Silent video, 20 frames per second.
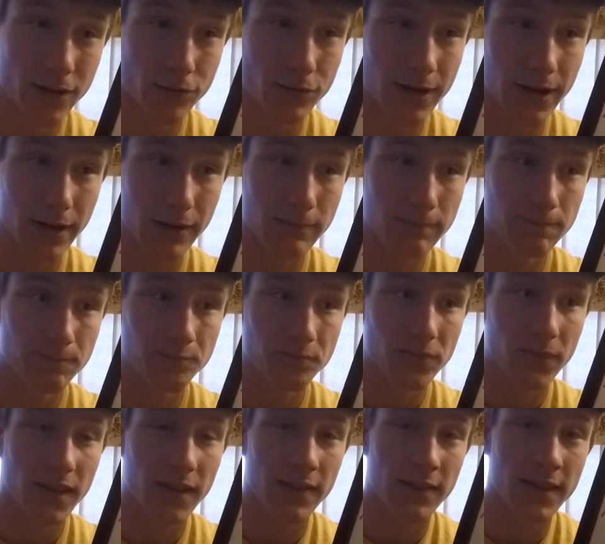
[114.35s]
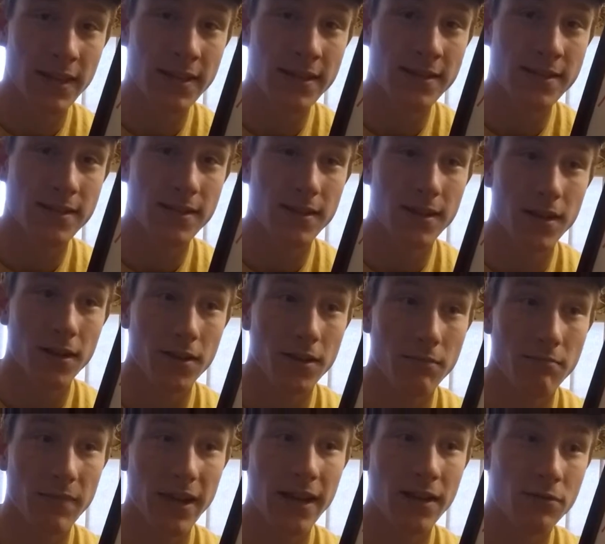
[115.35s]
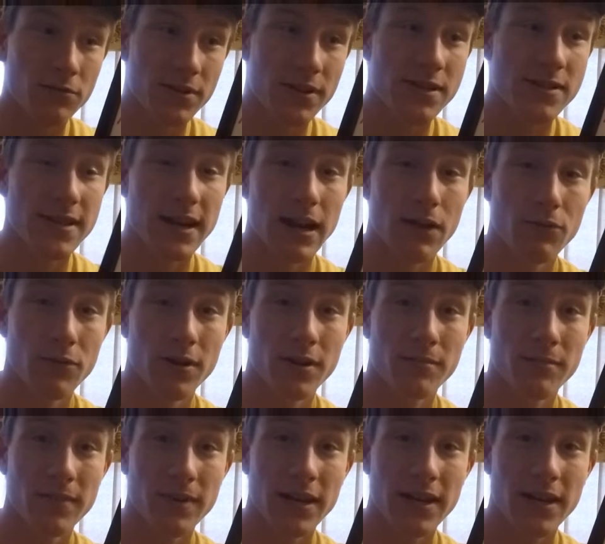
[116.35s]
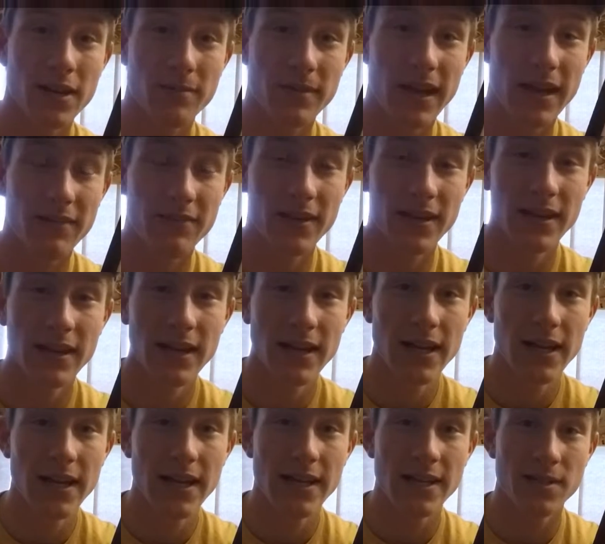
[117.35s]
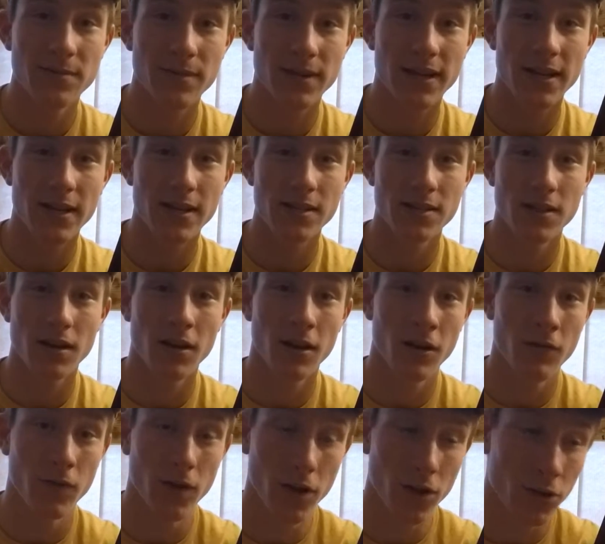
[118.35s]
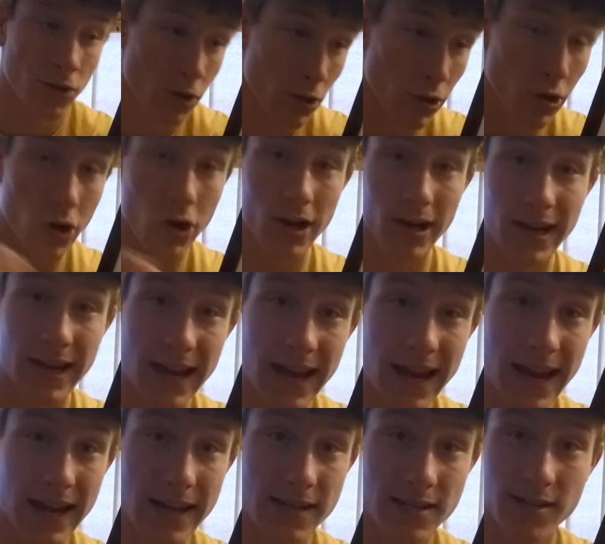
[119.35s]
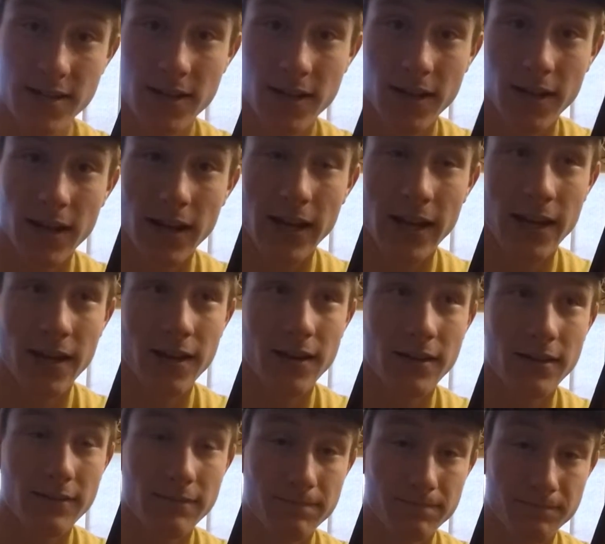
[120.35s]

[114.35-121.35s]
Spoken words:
rig. The main reason I want a medium heavy is because of the long cast in